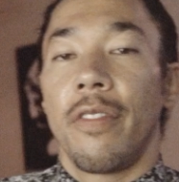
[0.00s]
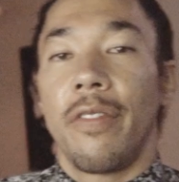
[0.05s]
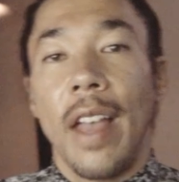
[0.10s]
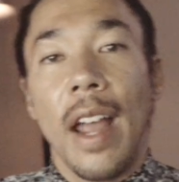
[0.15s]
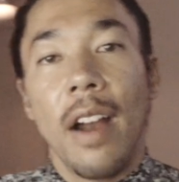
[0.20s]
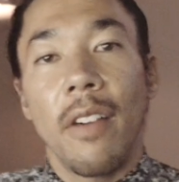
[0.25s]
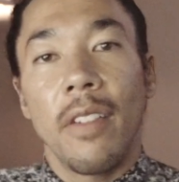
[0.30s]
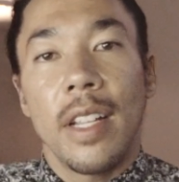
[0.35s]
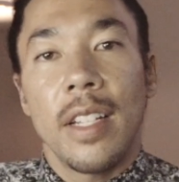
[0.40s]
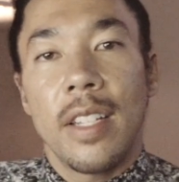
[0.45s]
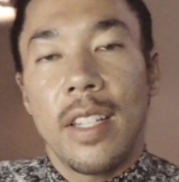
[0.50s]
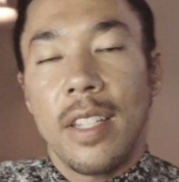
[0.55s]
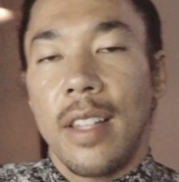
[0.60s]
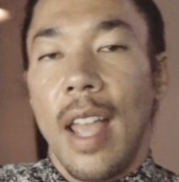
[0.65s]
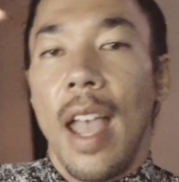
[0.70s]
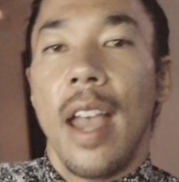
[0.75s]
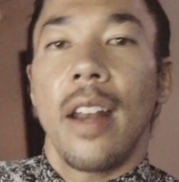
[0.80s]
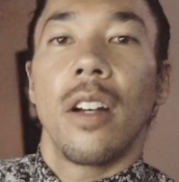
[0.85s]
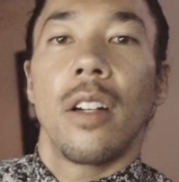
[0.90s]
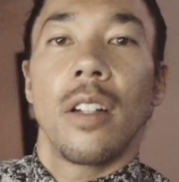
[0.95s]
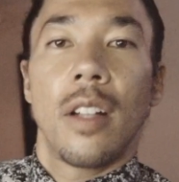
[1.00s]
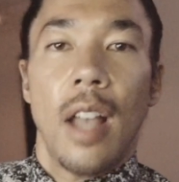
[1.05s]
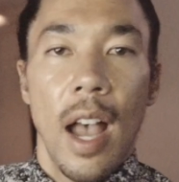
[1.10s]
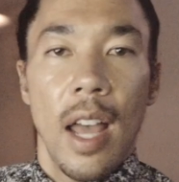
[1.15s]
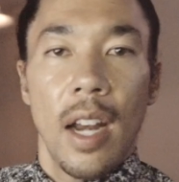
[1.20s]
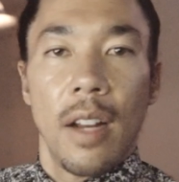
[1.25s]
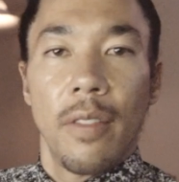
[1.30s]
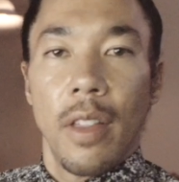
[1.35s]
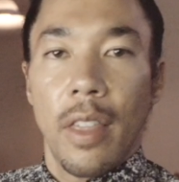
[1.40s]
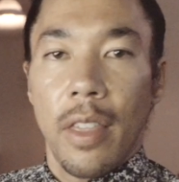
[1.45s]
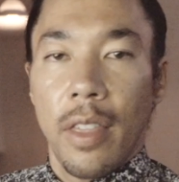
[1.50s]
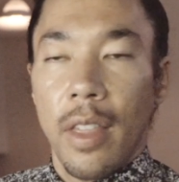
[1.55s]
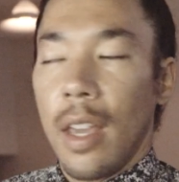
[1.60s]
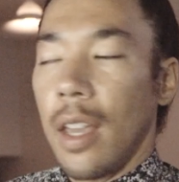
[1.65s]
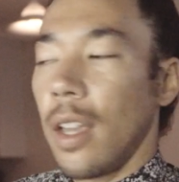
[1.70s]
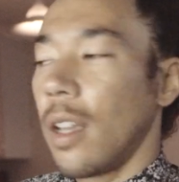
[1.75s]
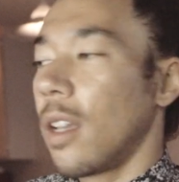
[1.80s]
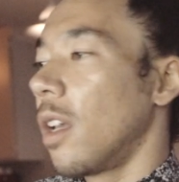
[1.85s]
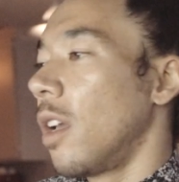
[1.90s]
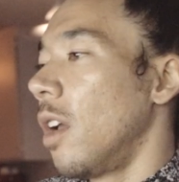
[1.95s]
very standard kind of a
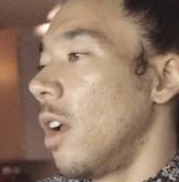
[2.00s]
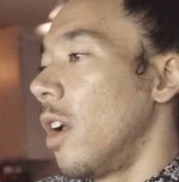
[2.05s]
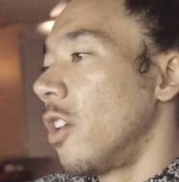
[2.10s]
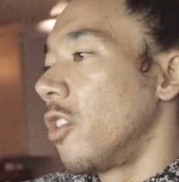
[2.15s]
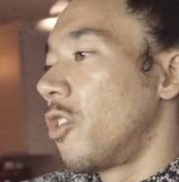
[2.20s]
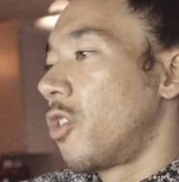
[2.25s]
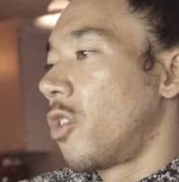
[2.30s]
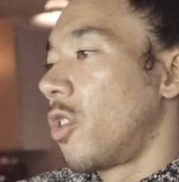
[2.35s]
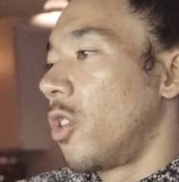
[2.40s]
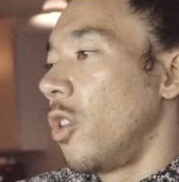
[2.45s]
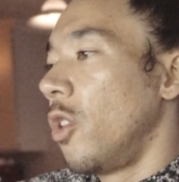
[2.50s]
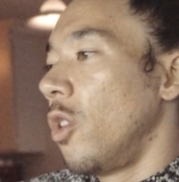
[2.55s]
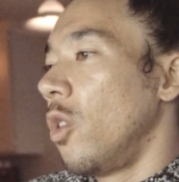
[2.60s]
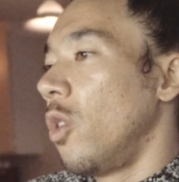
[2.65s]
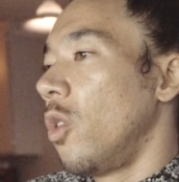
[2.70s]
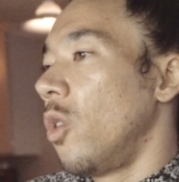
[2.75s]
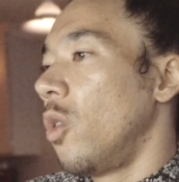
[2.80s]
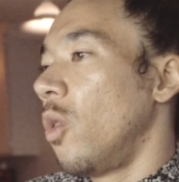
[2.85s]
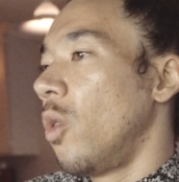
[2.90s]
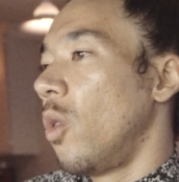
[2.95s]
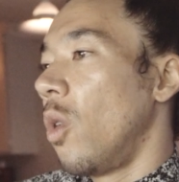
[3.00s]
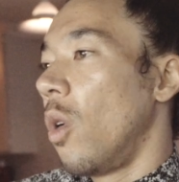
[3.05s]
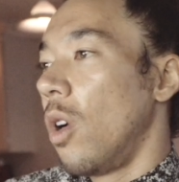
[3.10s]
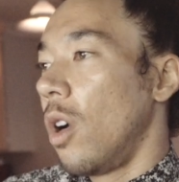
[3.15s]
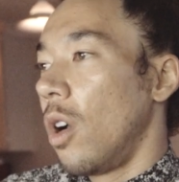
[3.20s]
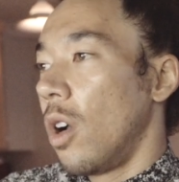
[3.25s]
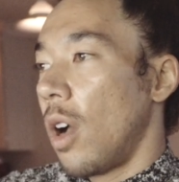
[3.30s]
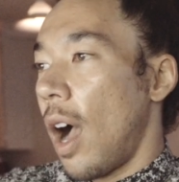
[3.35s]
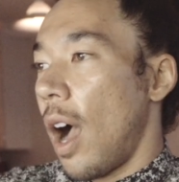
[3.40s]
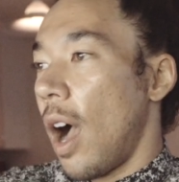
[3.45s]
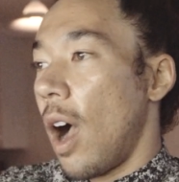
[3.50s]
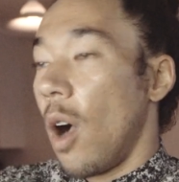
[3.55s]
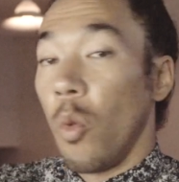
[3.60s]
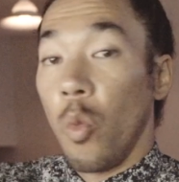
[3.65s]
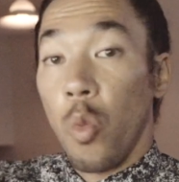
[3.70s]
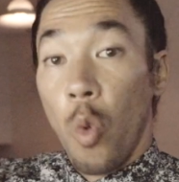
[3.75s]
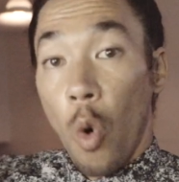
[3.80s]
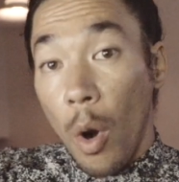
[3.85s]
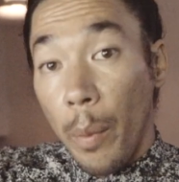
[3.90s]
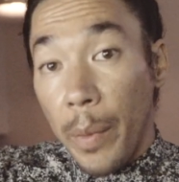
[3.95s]
thing to uh,
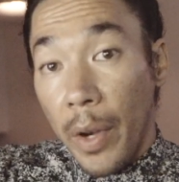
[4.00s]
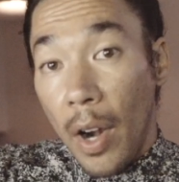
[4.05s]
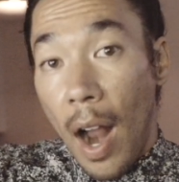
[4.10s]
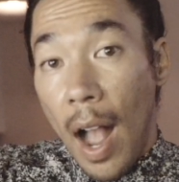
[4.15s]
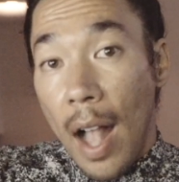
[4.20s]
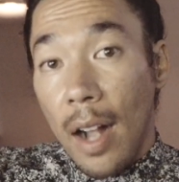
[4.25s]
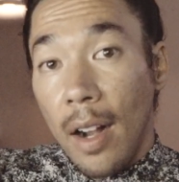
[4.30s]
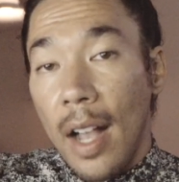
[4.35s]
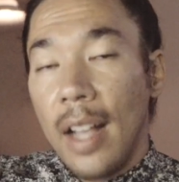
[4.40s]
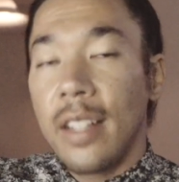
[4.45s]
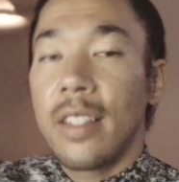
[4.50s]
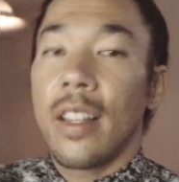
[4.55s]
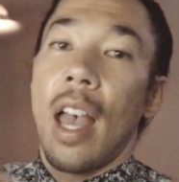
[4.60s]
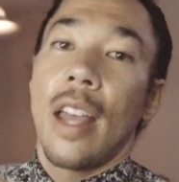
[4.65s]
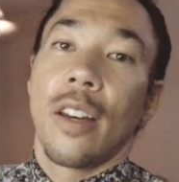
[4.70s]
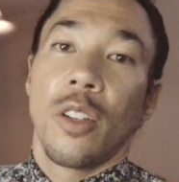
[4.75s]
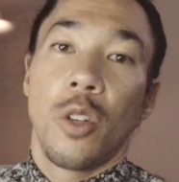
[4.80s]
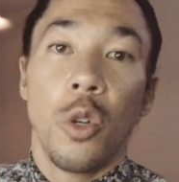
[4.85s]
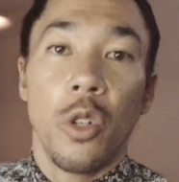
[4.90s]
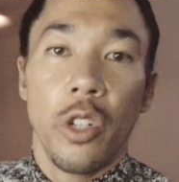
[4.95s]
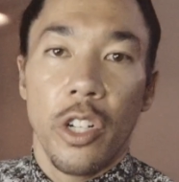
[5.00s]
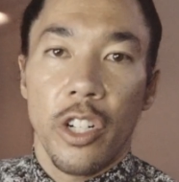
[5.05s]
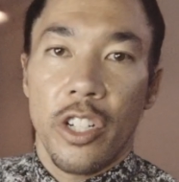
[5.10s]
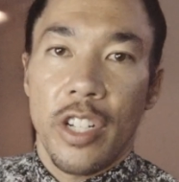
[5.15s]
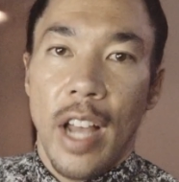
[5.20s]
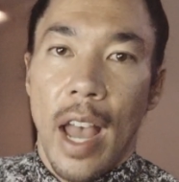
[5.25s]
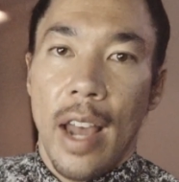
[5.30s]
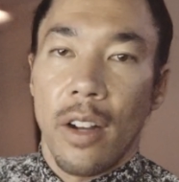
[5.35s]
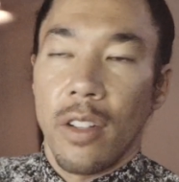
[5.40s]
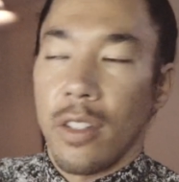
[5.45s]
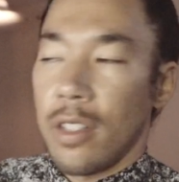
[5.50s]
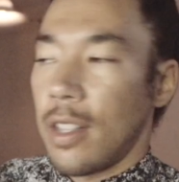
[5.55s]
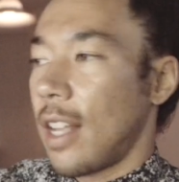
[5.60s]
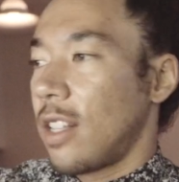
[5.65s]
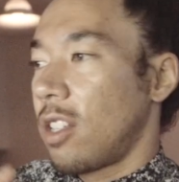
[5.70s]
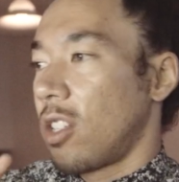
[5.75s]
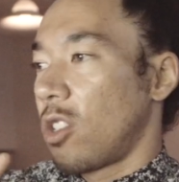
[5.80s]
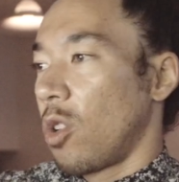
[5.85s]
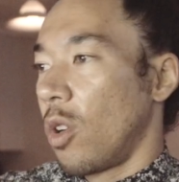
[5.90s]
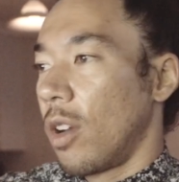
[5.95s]
warm your highlights and cool your shadows.
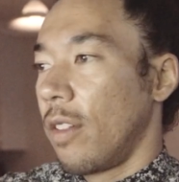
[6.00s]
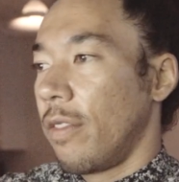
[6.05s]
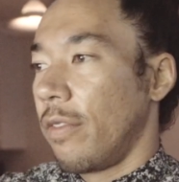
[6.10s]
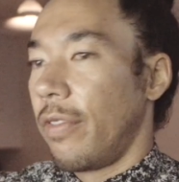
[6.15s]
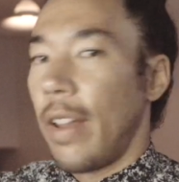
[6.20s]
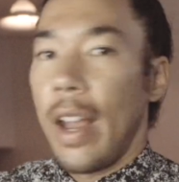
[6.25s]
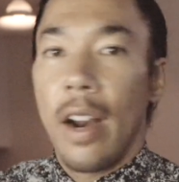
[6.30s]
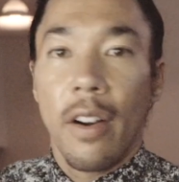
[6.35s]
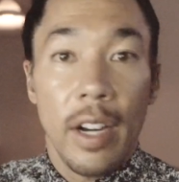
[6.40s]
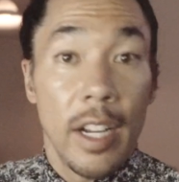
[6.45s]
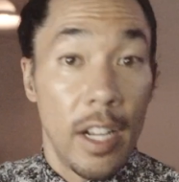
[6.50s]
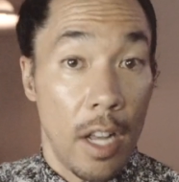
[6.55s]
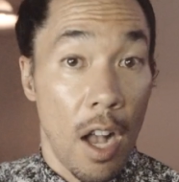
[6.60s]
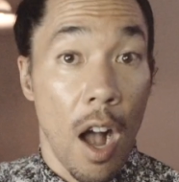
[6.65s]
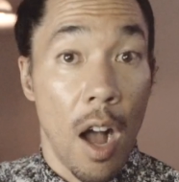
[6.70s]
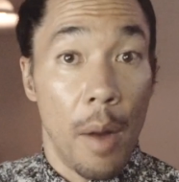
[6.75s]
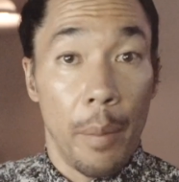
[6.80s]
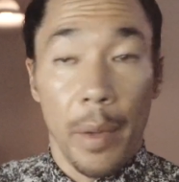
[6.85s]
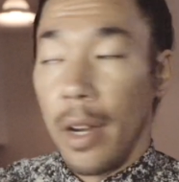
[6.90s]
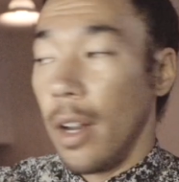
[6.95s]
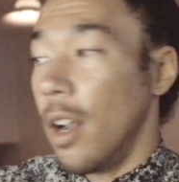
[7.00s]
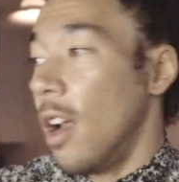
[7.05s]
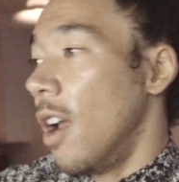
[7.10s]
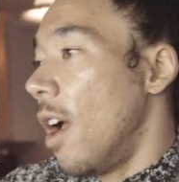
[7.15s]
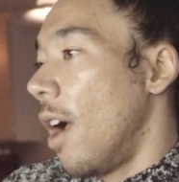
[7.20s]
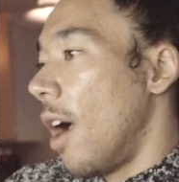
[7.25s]
That's sort of very common.